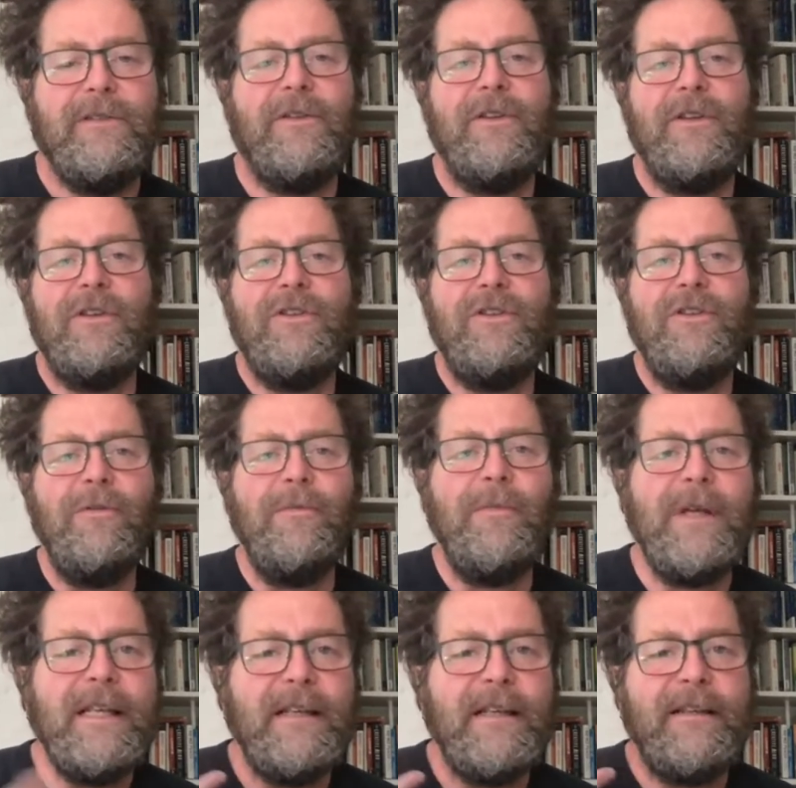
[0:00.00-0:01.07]
So the
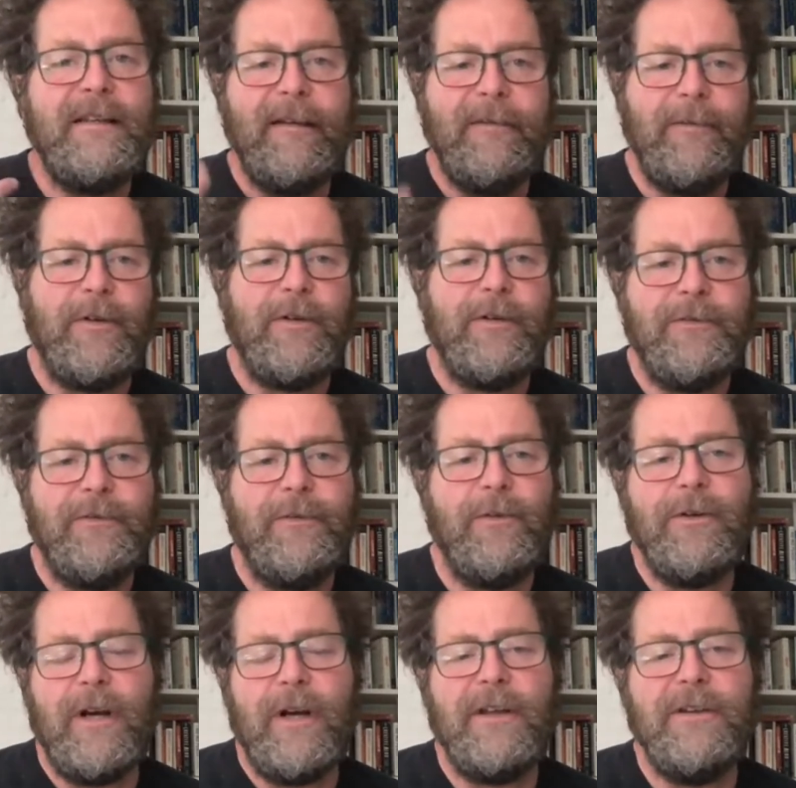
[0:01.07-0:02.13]
human endeavor
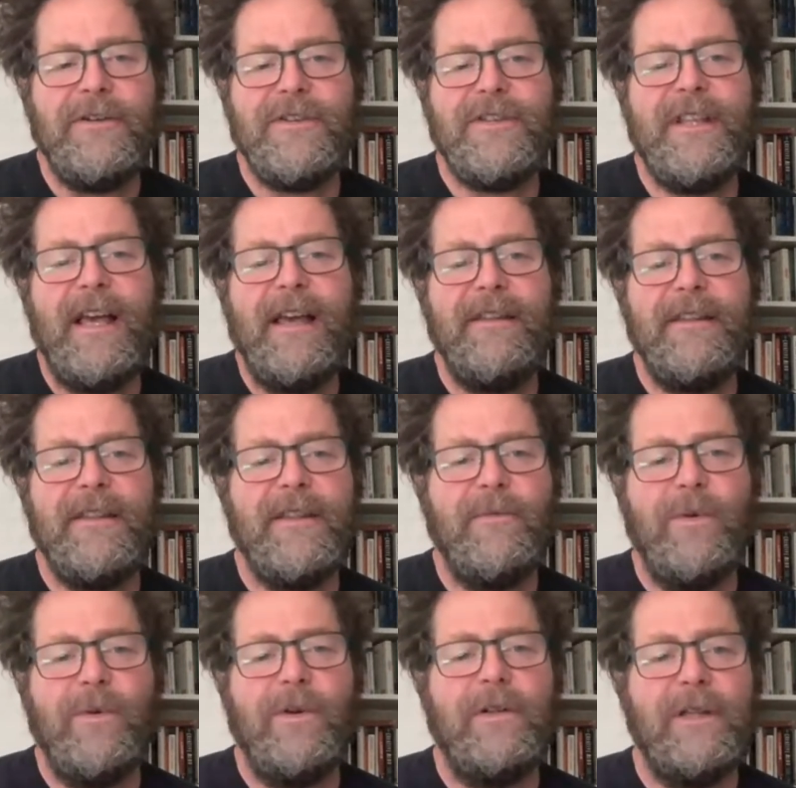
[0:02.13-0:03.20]
for understanding
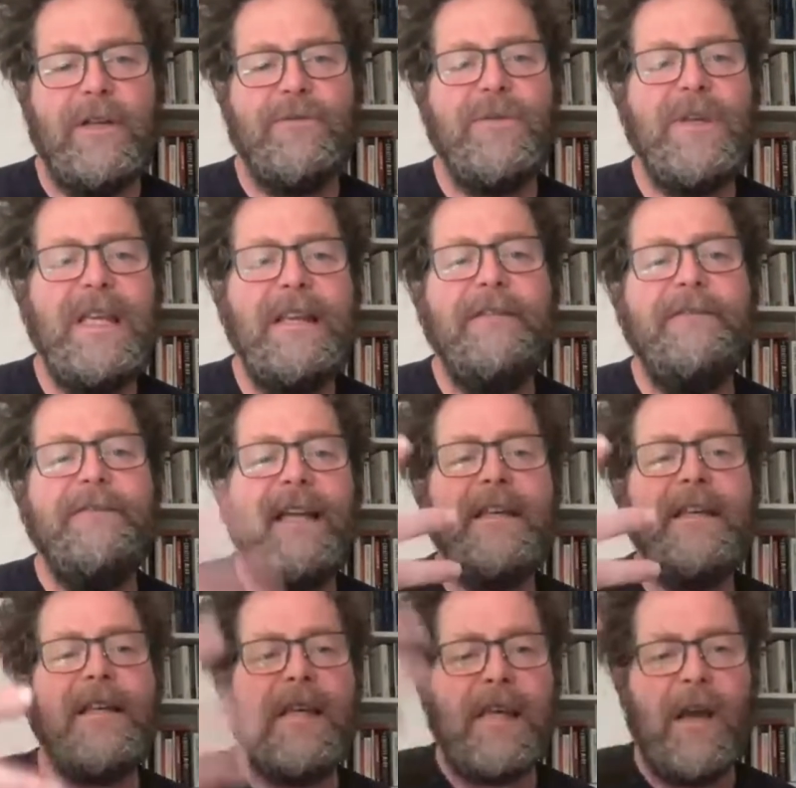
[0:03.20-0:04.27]
the world and
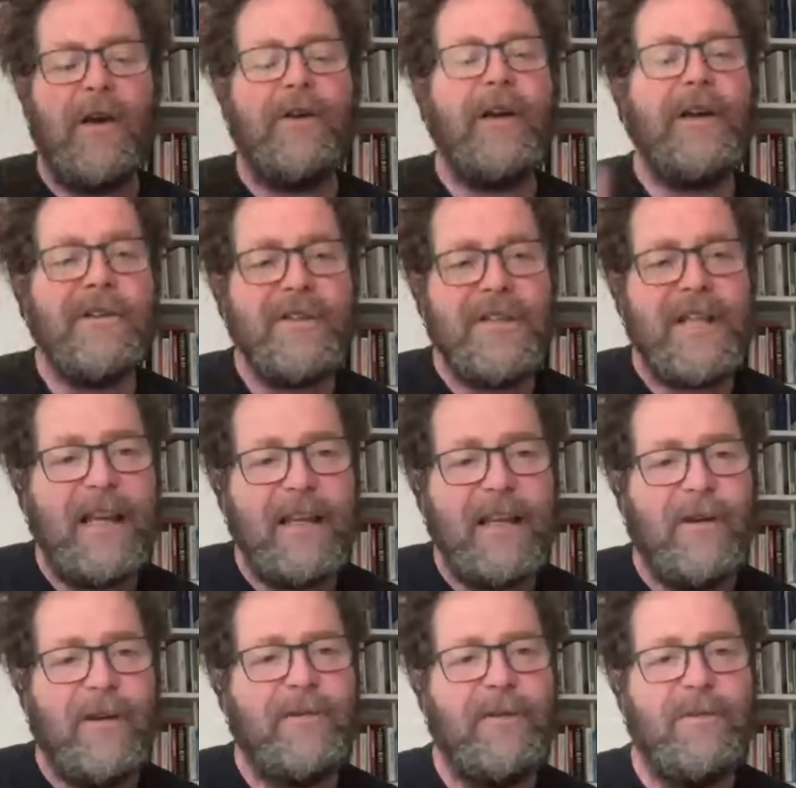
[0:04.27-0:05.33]
reinventing our
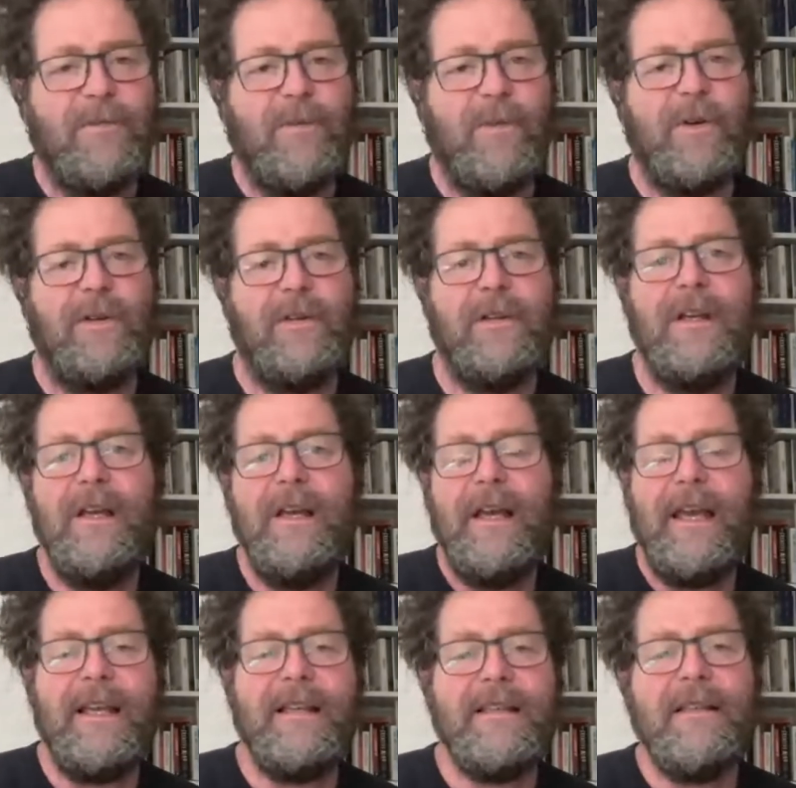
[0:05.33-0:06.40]
understanding of the world
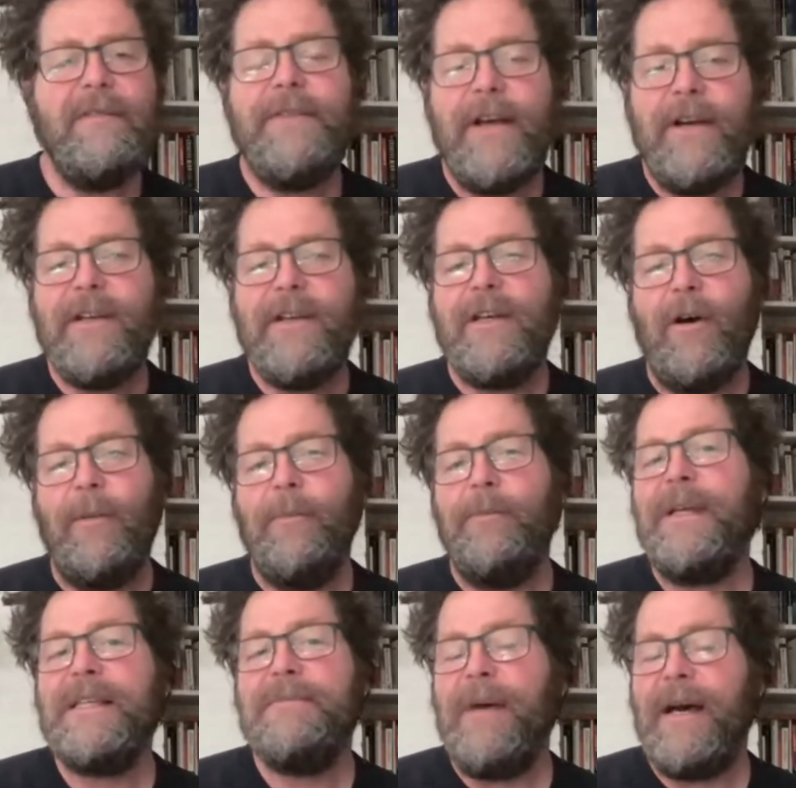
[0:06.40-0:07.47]
is a very
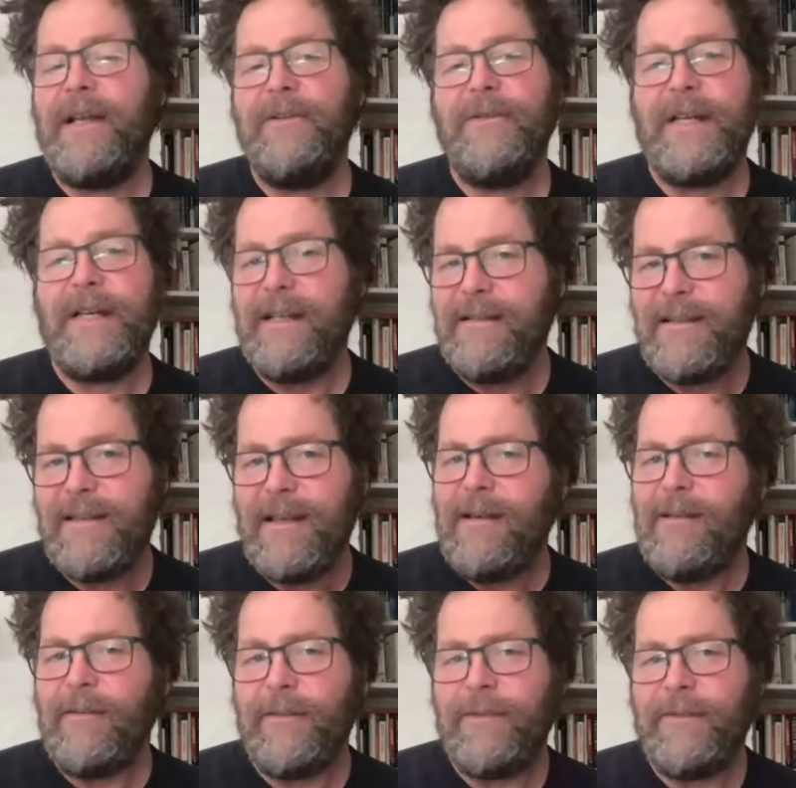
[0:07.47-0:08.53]
complex matter in
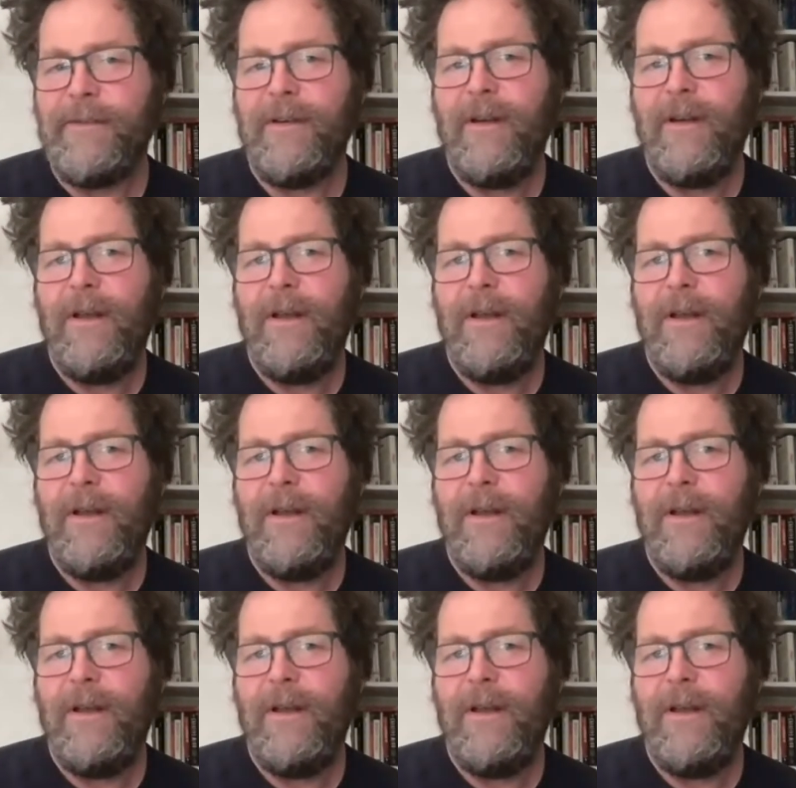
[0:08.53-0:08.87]
itself.